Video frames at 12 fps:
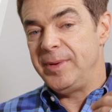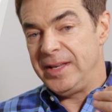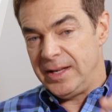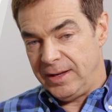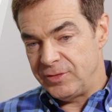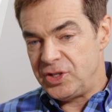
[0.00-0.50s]
at the
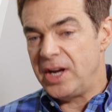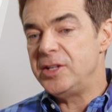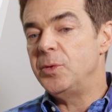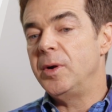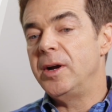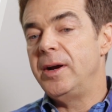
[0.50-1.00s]
beginning of
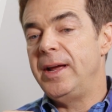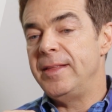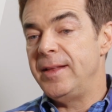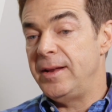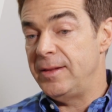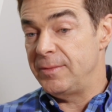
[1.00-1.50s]
January
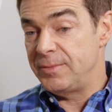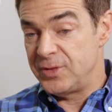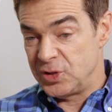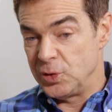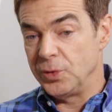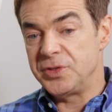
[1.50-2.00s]
and then in the
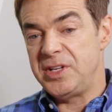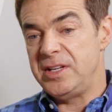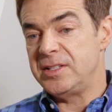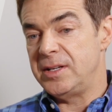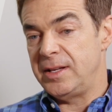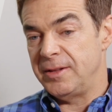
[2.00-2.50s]
school
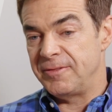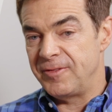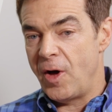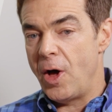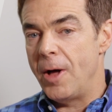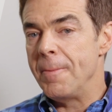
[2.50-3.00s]
season at the
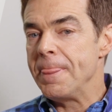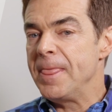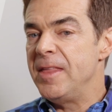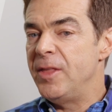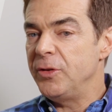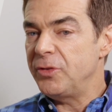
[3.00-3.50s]
fall,
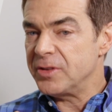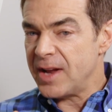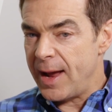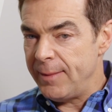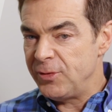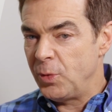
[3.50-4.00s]
those are
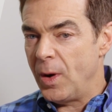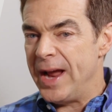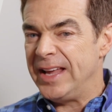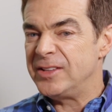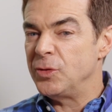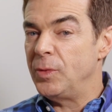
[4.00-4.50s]
times where
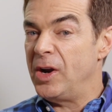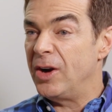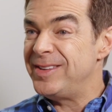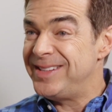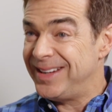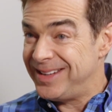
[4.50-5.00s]
I get to
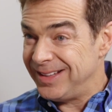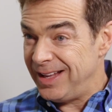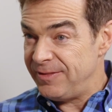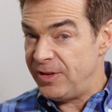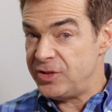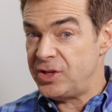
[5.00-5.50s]

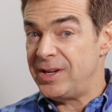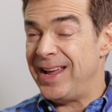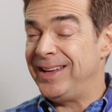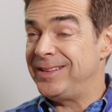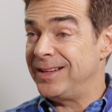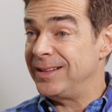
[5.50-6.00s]
re-articulate
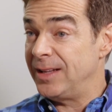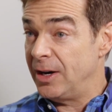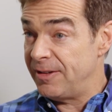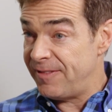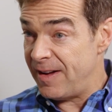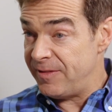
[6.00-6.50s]
vision. I get to
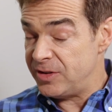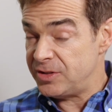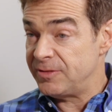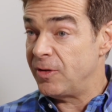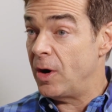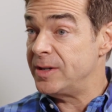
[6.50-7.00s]
clarify
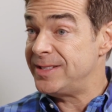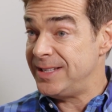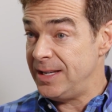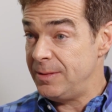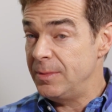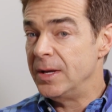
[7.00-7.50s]
vision for our
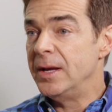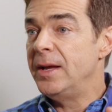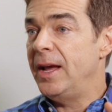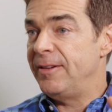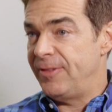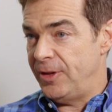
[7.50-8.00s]
team
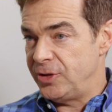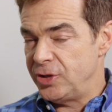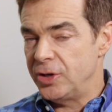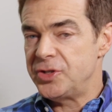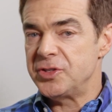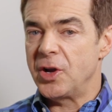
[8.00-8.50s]
and for the
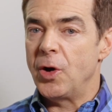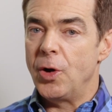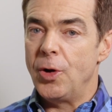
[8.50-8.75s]
church as a